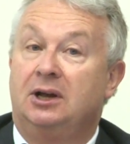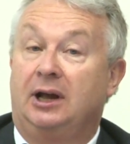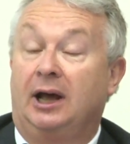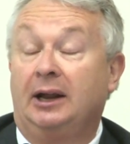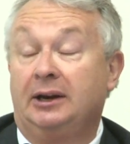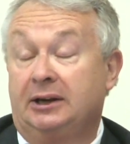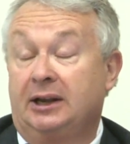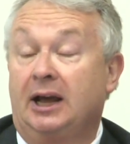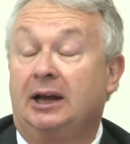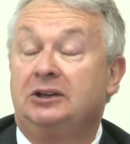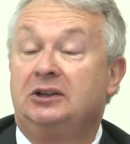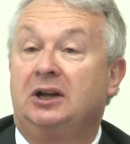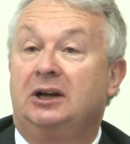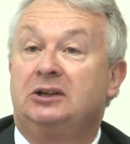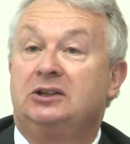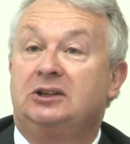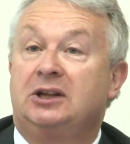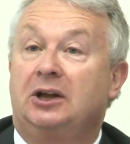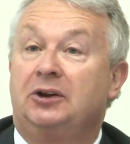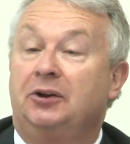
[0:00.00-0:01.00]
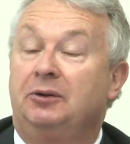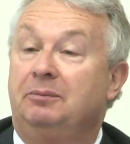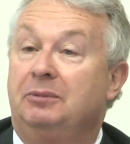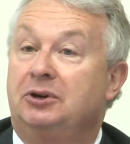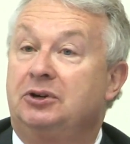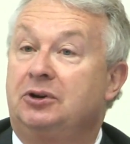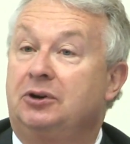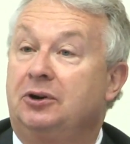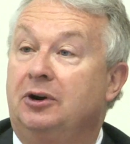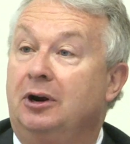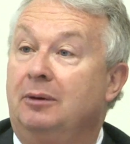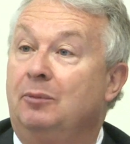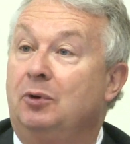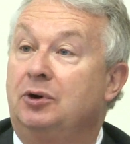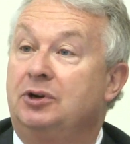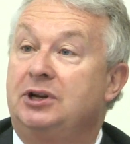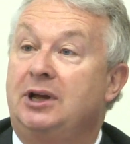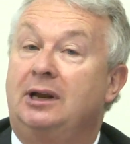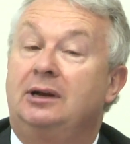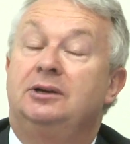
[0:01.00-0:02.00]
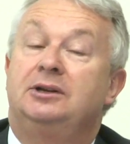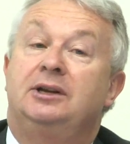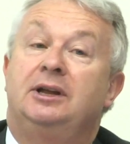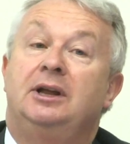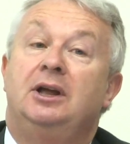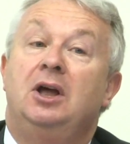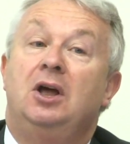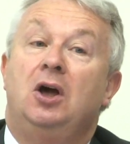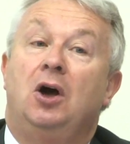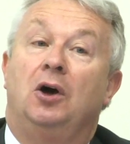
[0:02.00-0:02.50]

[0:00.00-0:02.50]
and Kazakhstan on maternal mortality,